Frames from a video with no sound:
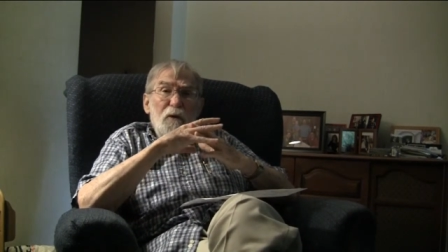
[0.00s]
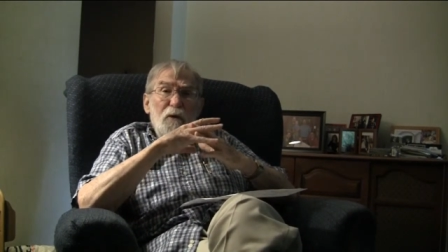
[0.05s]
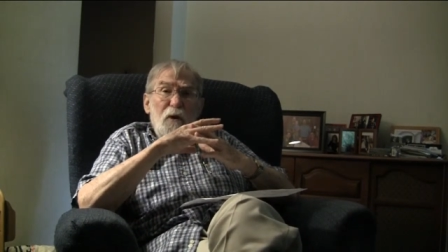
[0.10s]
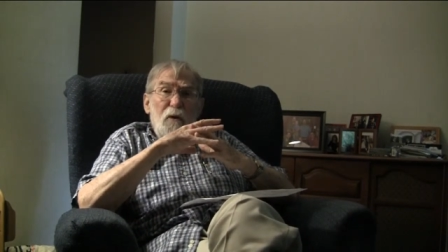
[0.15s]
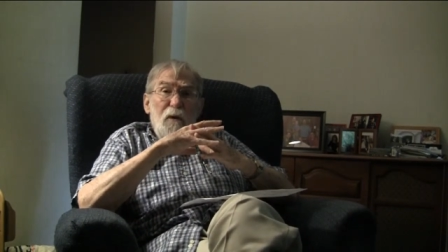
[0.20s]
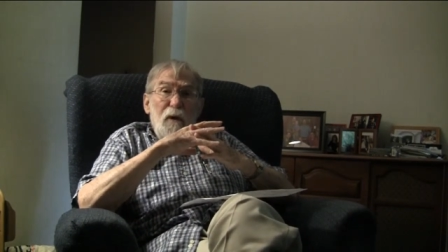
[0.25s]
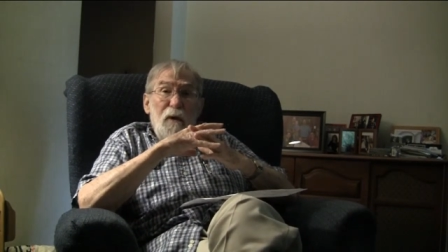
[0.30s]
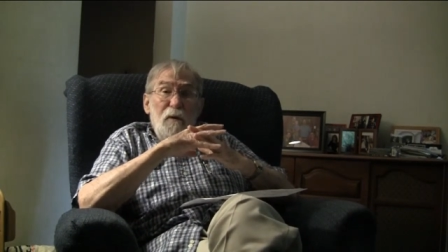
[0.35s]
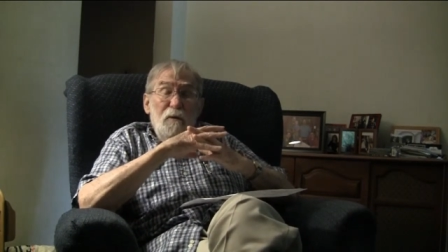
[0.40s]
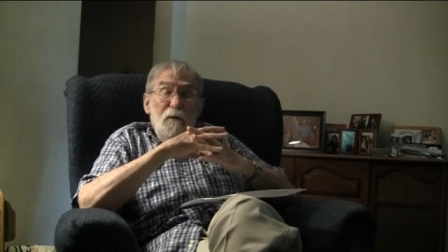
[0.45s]

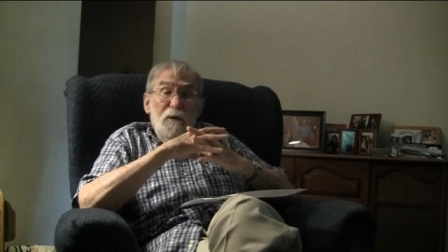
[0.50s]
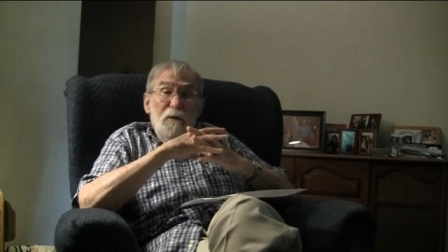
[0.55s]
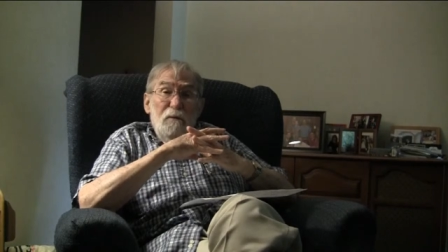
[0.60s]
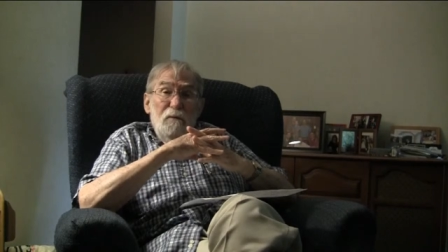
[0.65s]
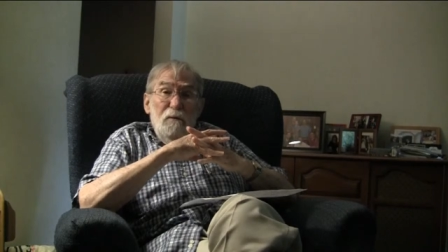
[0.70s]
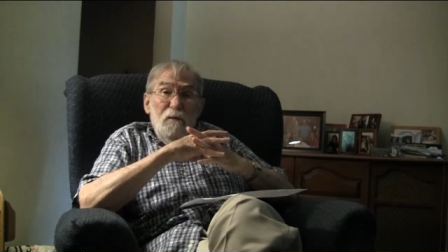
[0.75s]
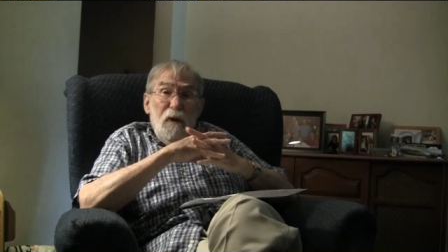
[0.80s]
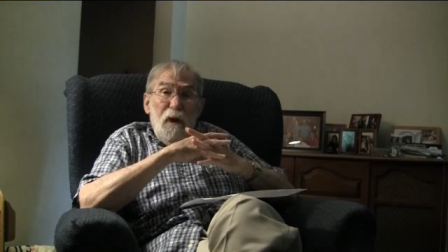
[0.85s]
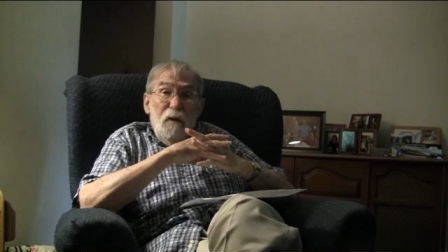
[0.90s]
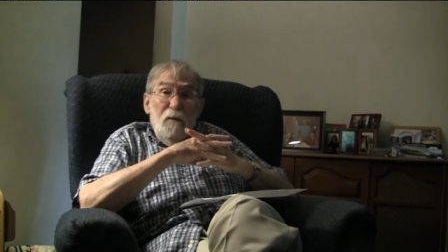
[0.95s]
so it was
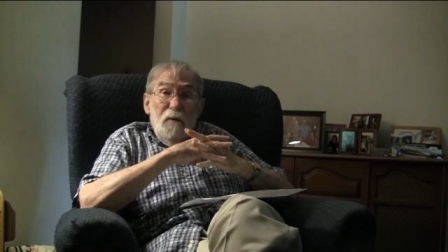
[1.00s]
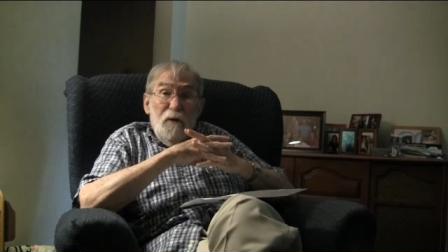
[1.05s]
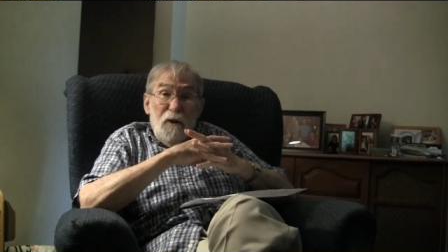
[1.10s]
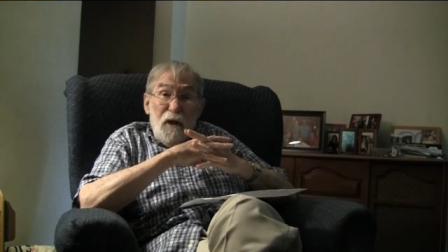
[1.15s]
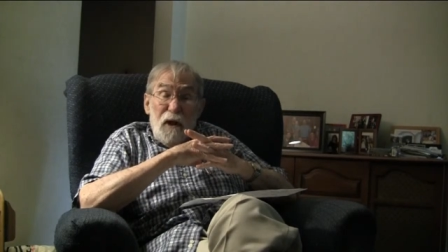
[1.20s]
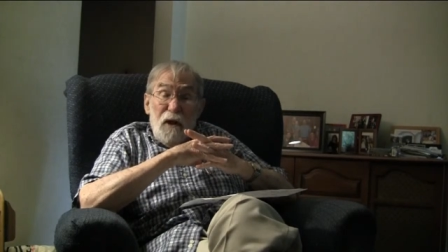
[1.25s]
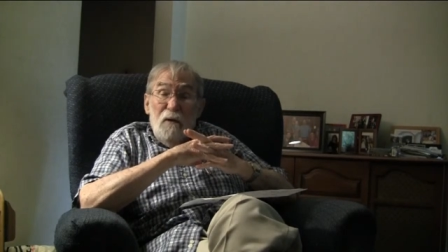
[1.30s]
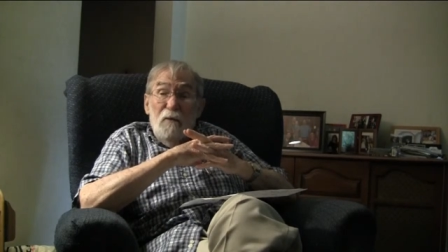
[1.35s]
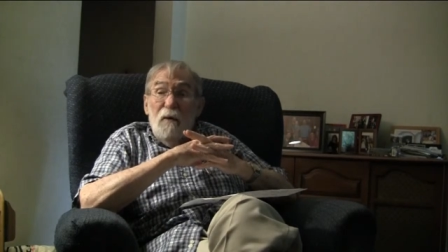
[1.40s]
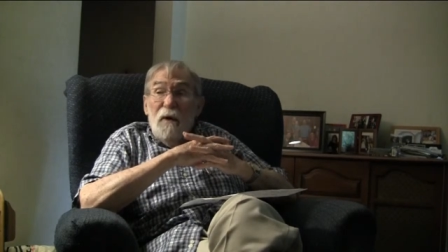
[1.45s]
it was
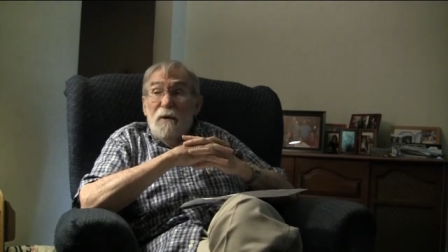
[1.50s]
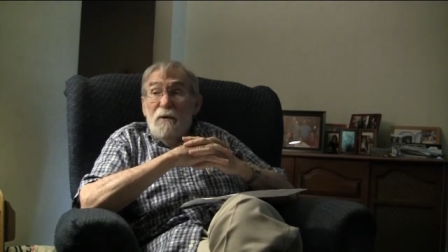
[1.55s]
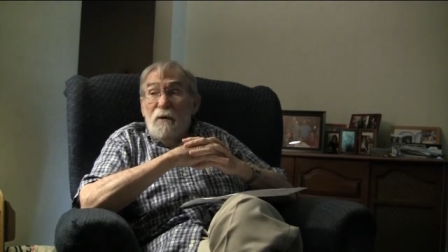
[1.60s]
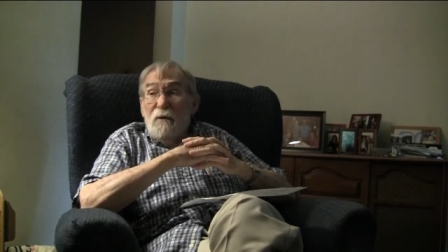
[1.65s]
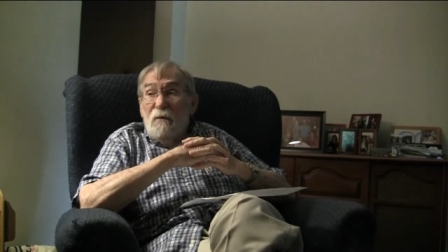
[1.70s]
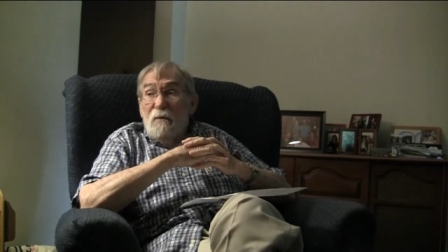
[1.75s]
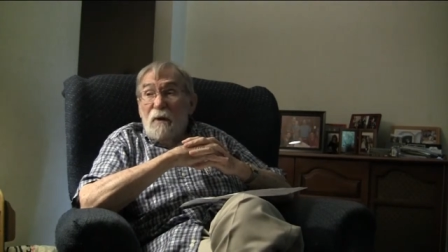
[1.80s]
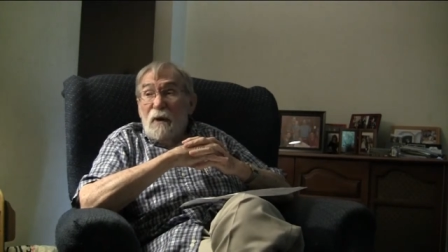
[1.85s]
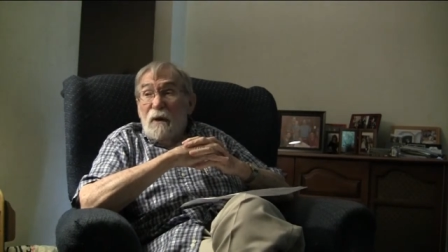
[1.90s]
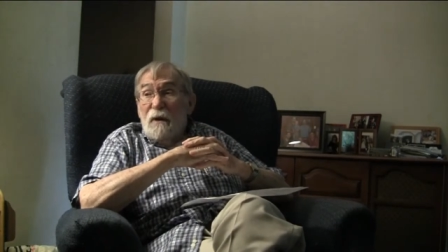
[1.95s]

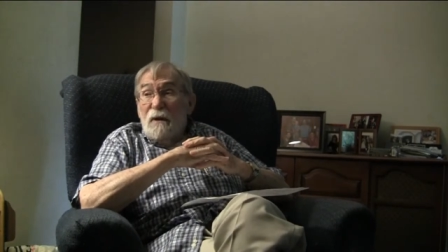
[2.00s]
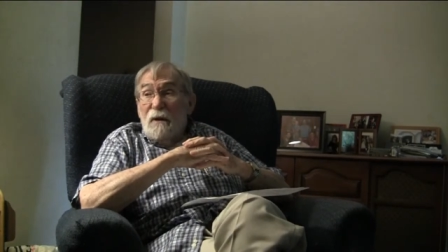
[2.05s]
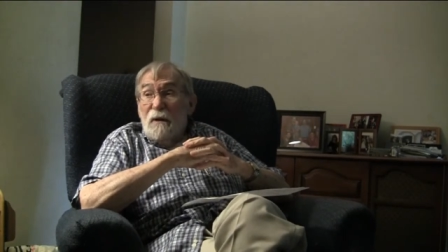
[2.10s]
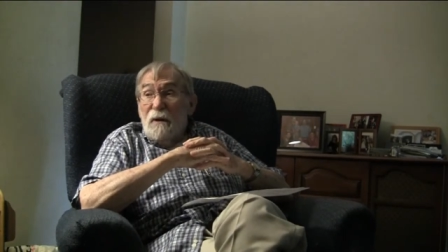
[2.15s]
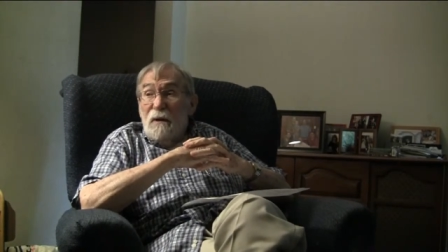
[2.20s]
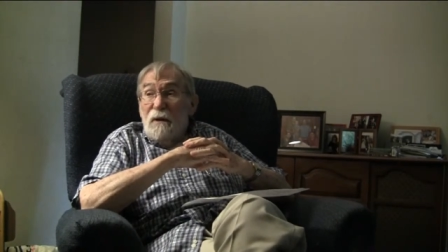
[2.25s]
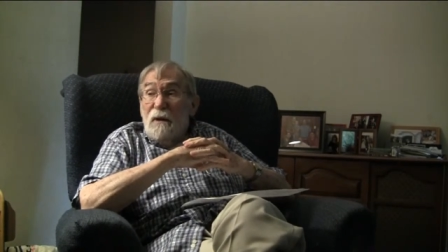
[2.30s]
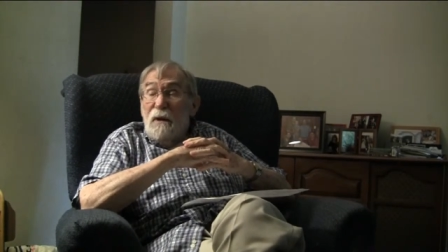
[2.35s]
interesting work.